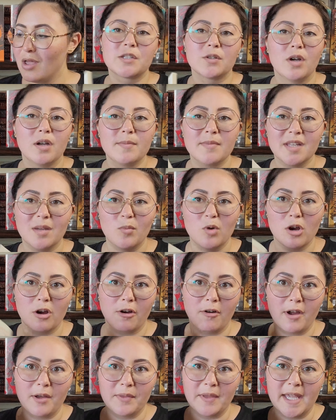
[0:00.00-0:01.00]
So I'm
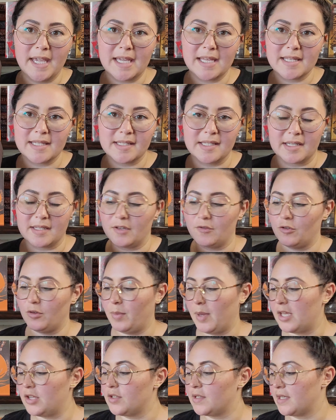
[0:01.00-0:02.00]
somewhere around like
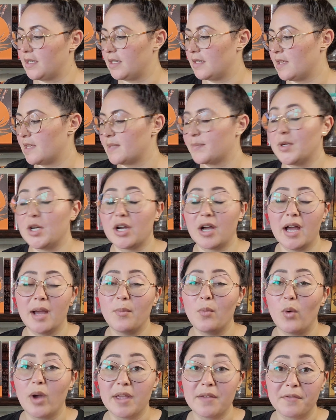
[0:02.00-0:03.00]
600 pages into this book.
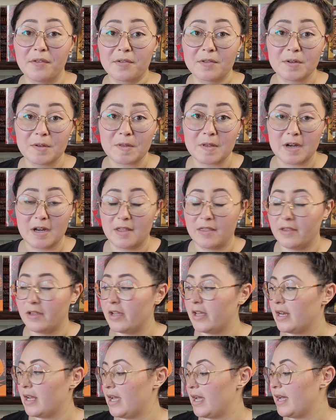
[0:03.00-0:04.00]
I'm way further than I thought.